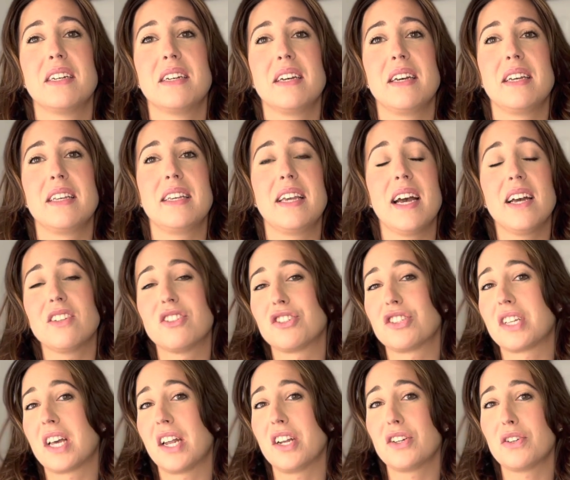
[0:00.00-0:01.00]
yeah, just
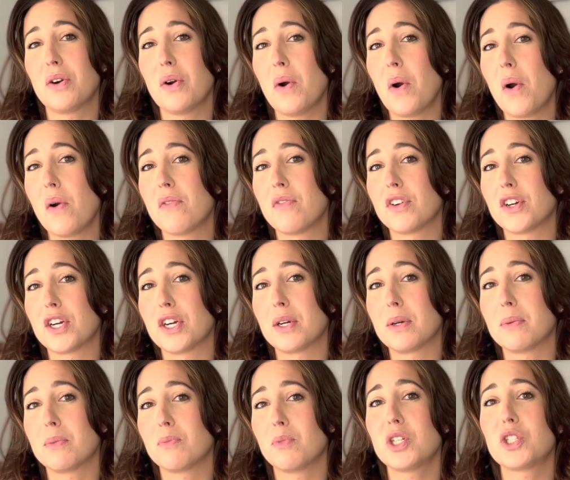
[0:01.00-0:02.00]
kind of go
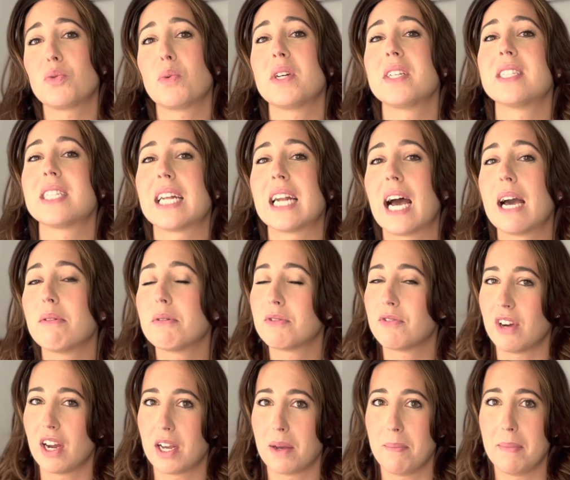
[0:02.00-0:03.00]
over which ones that I would
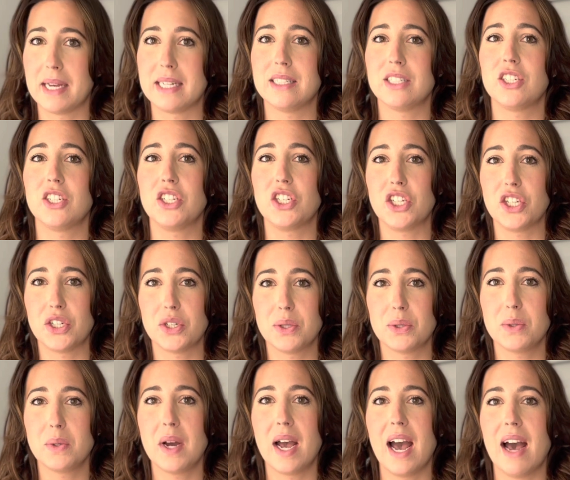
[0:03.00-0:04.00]
recommend to
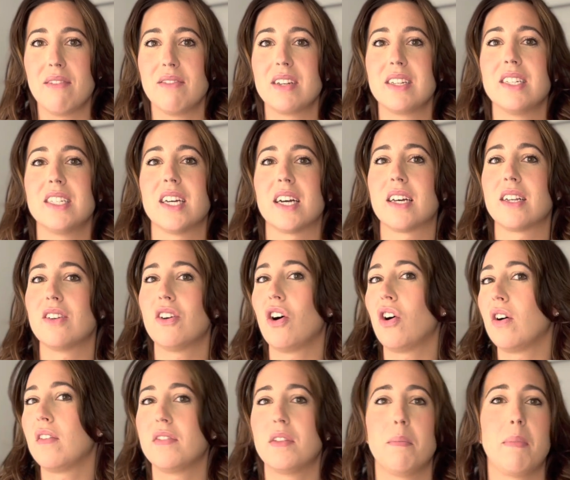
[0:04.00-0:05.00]
you, having done
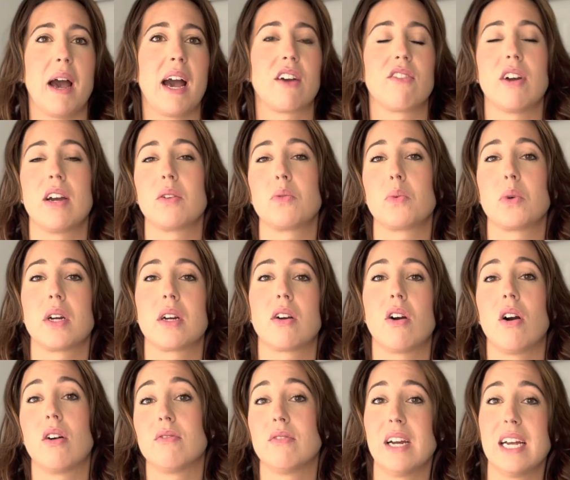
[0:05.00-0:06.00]
all of the background work
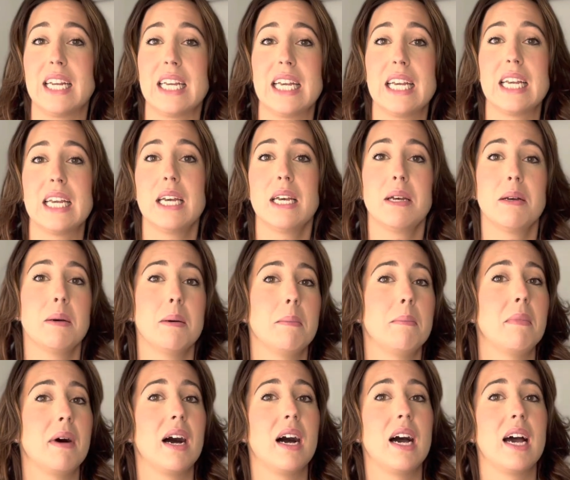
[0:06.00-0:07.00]
already.
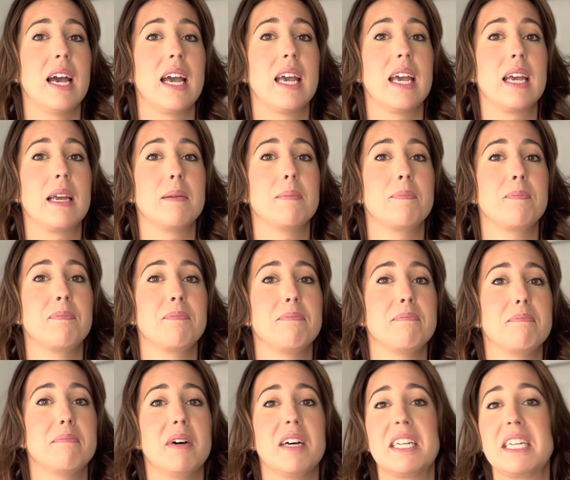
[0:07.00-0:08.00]
My
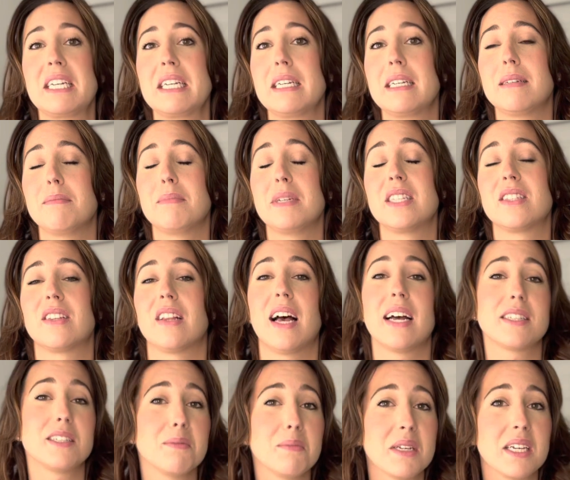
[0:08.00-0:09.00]
money means a
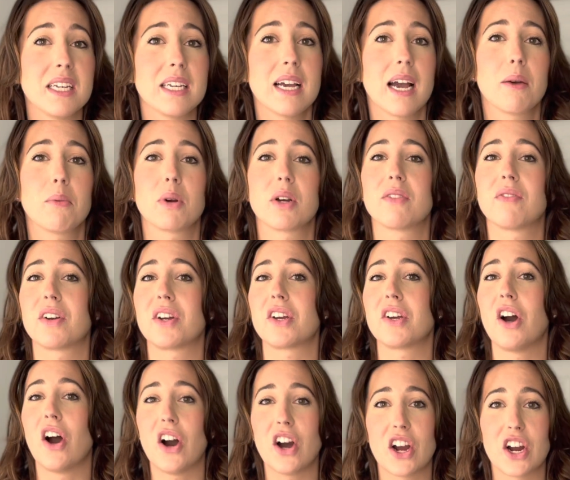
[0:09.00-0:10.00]
lot to me. I work very
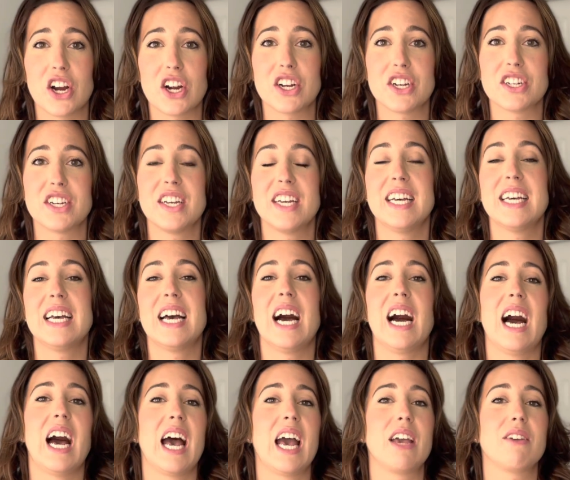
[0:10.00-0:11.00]
hard.
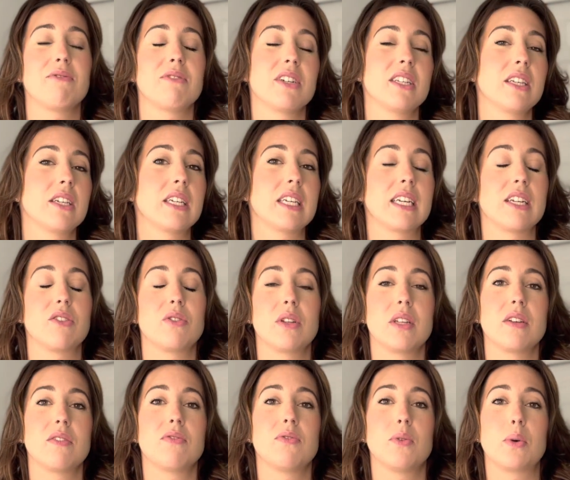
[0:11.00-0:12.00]
I really can only
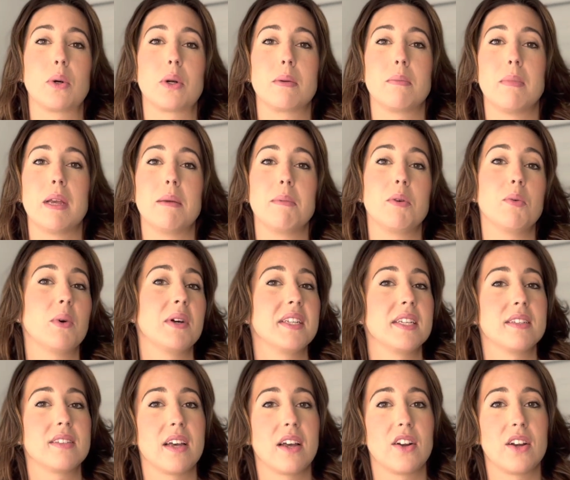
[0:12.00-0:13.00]
afford maybe one
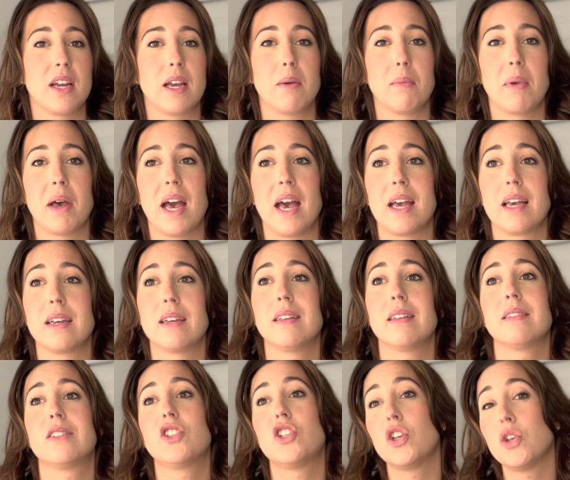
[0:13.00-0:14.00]
designer handbag,
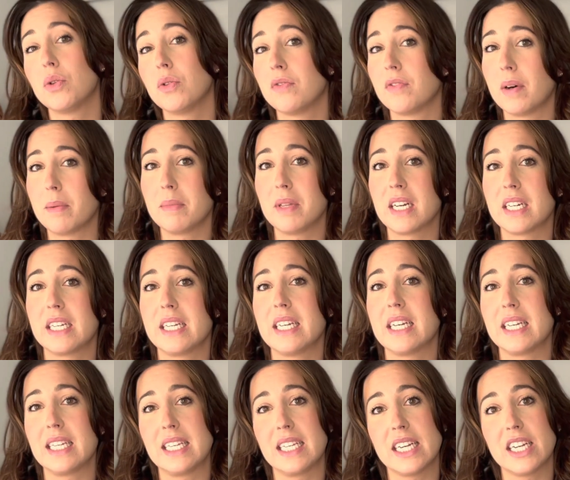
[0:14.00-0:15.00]
two if I'm lucky, a
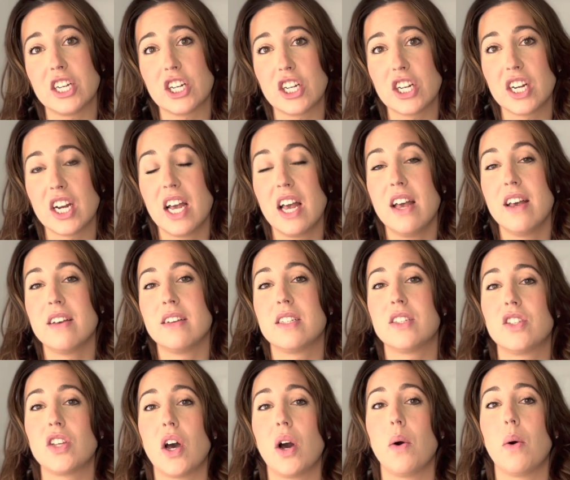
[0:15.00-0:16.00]
year.
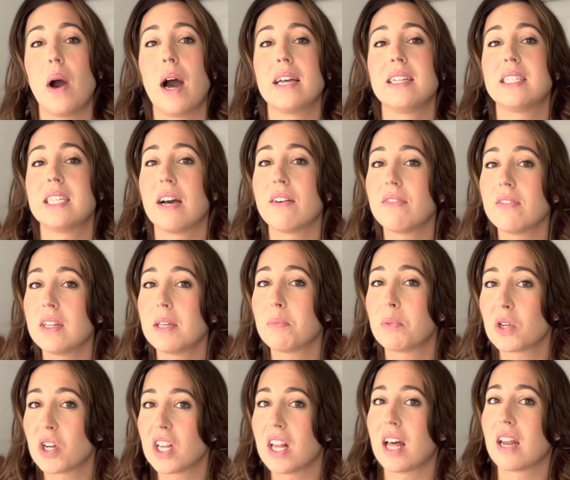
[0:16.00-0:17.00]
So I definitely
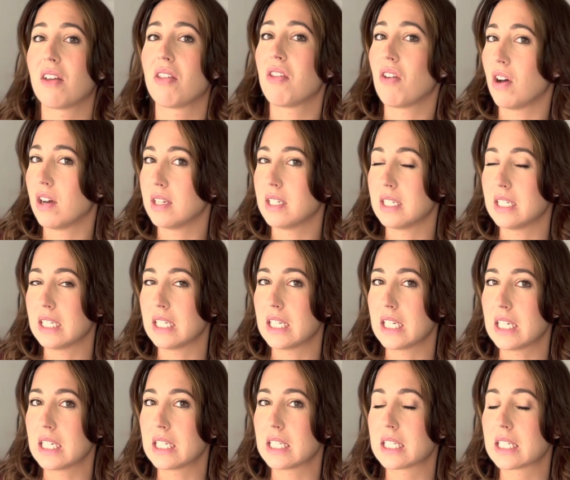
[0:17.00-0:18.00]
put a lot of thought into
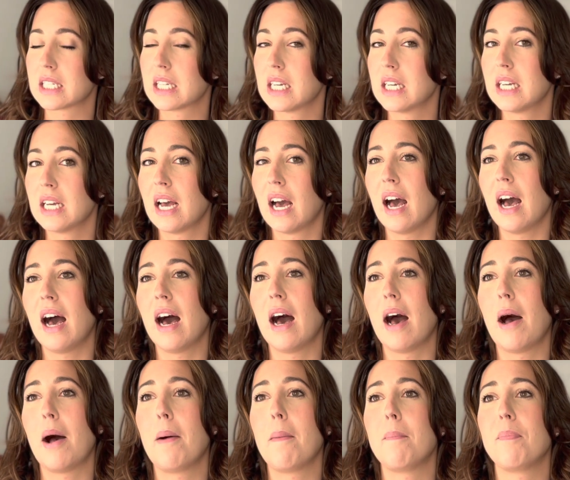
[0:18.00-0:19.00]
these.
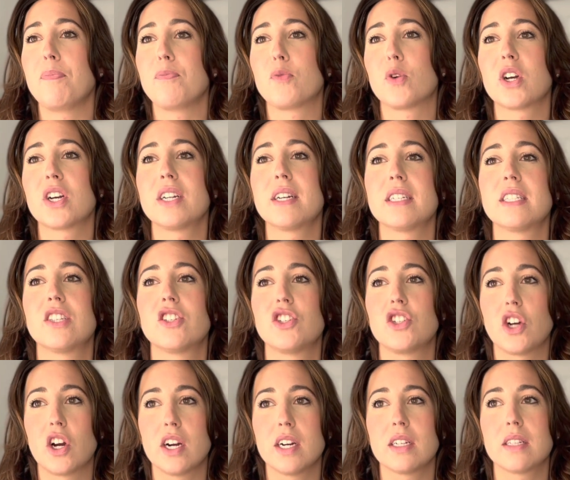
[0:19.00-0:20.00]
We're gonna
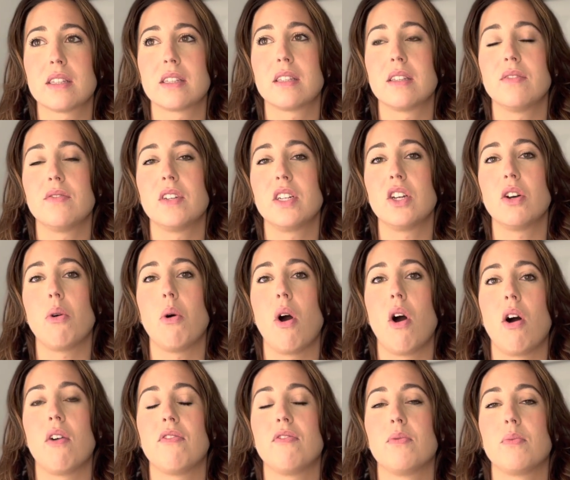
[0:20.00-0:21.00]
start the video
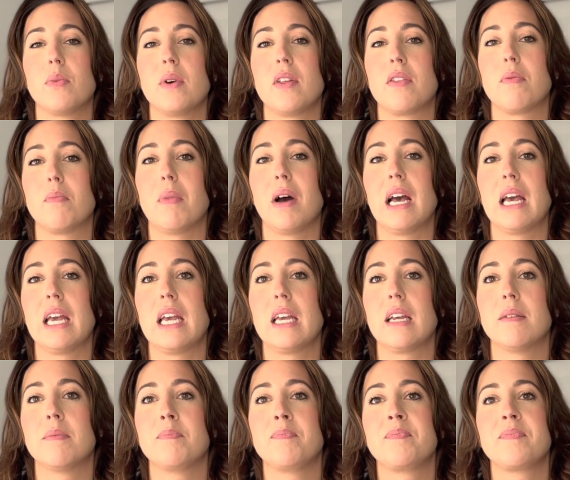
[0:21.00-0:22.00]
off with
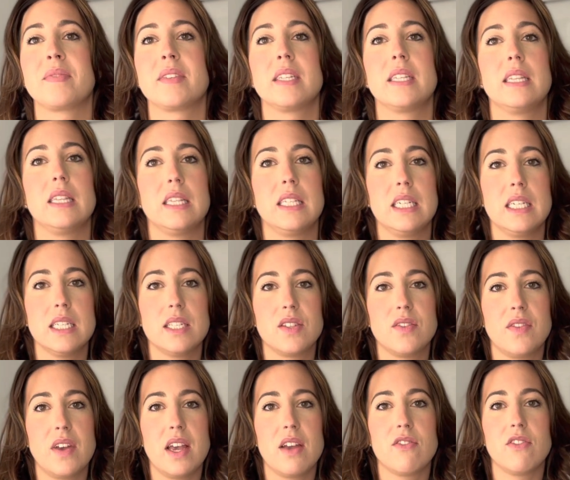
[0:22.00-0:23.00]
my least
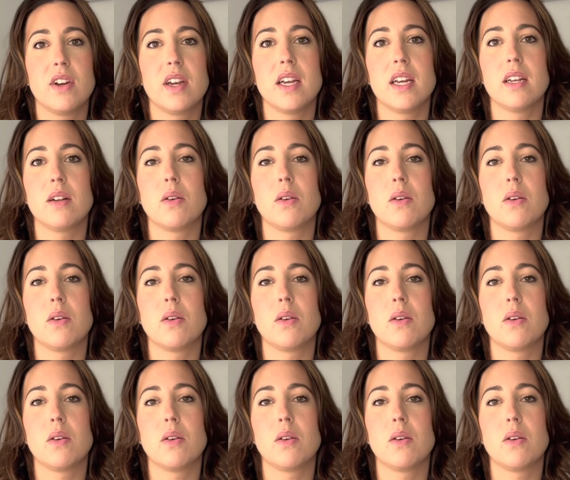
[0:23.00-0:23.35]
favorite,